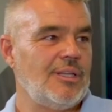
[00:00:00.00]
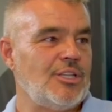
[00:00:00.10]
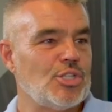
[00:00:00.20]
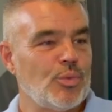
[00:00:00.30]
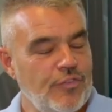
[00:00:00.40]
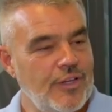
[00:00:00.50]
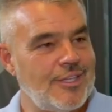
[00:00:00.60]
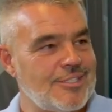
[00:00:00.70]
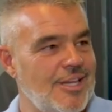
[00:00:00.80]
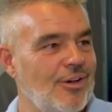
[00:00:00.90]
until we figure
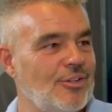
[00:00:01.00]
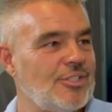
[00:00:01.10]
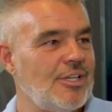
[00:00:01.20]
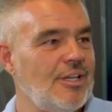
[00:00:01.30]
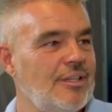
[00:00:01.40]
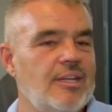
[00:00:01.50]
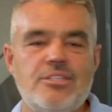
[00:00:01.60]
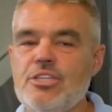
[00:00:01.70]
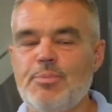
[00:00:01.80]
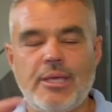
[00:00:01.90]
this out. that
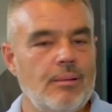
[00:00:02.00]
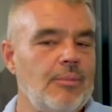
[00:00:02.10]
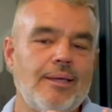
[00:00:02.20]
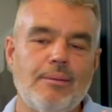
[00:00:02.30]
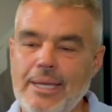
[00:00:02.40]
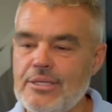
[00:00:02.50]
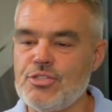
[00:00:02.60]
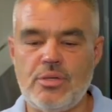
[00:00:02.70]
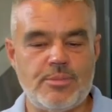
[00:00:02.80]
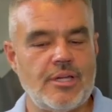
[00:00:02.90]
has just become like
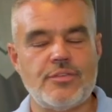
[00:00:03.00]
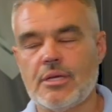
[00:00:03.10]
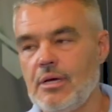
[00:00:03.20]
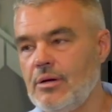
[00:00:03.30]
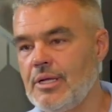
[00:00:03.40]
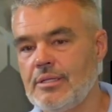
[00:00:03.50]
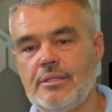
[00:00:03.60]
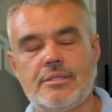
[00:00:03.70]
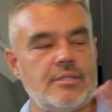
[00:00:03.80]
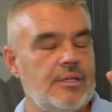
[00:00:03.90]
mainstream stuff, like, oh, another
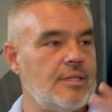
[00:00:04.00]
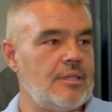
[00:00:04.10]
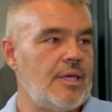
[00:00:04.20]
this, another